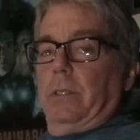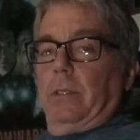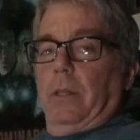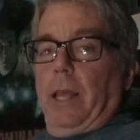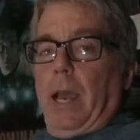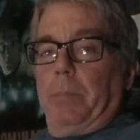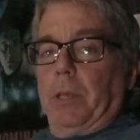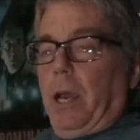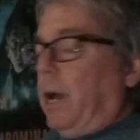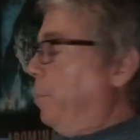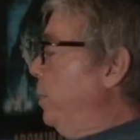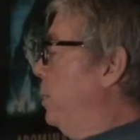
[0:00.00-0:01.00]
is the
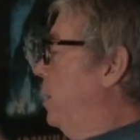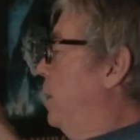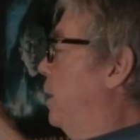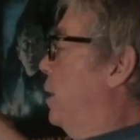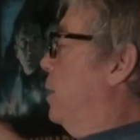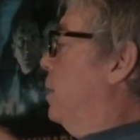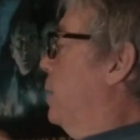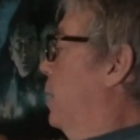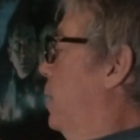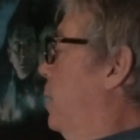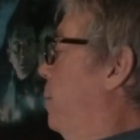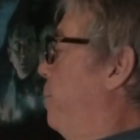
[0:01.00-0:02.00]
laptop.
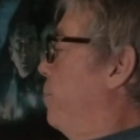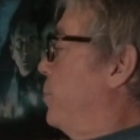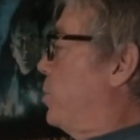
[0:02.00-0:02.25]
Um,